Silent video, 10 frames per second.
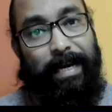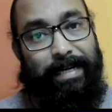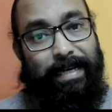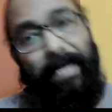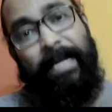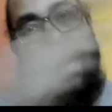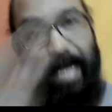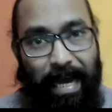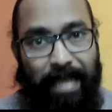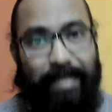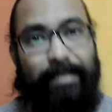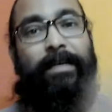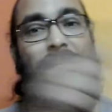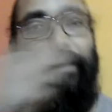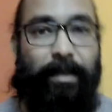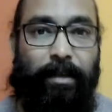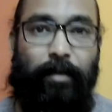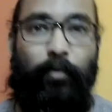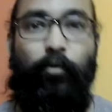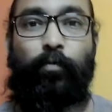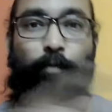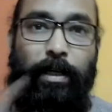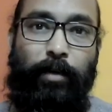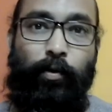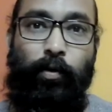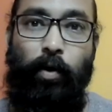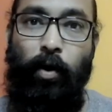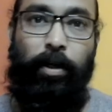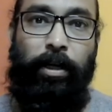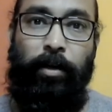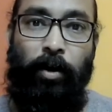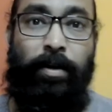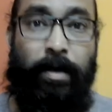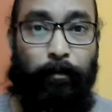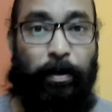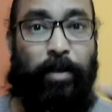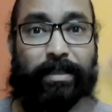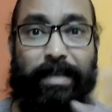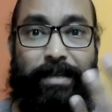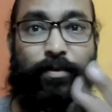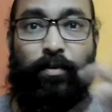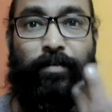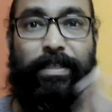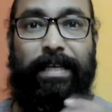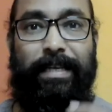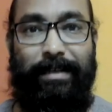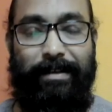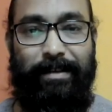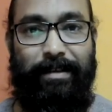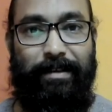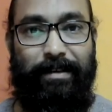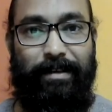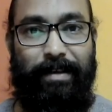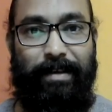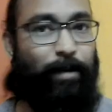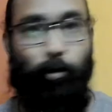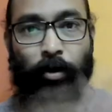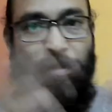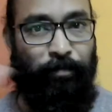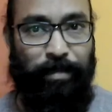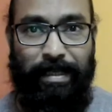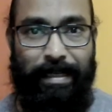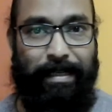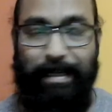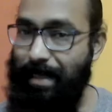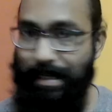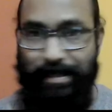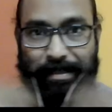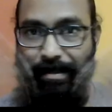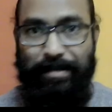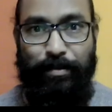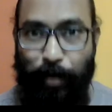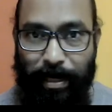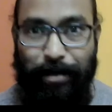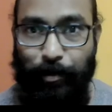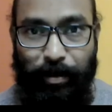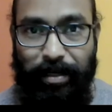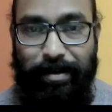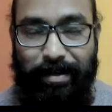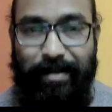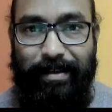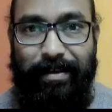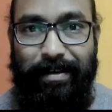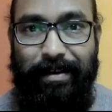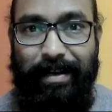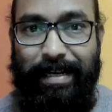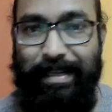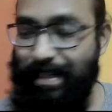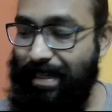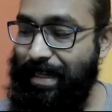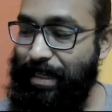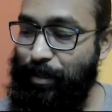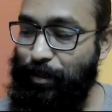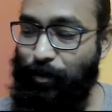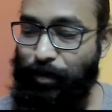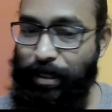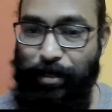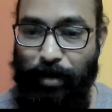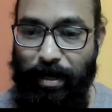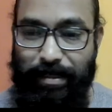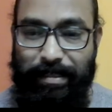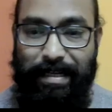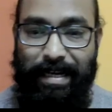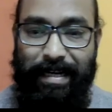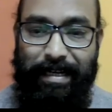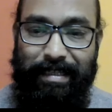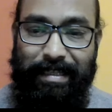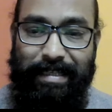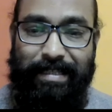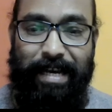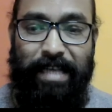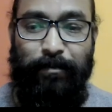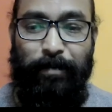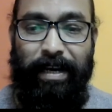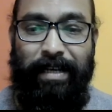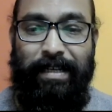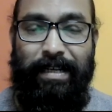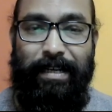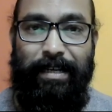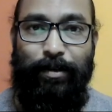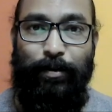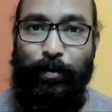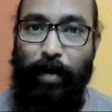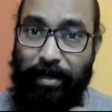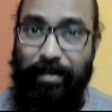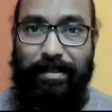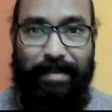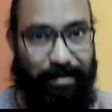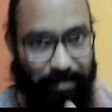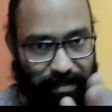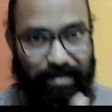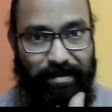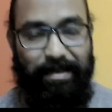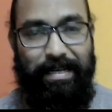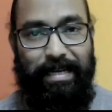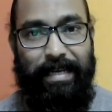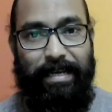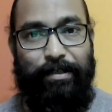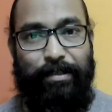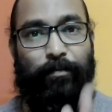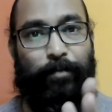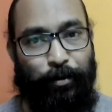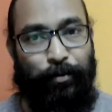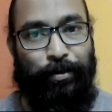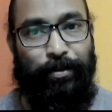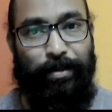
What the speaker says: idea, and the loop will go on, because there is no physical entity, and non-physical creation, there is no end to it, right? So we need to understand this aspect to understand these three layers of truth,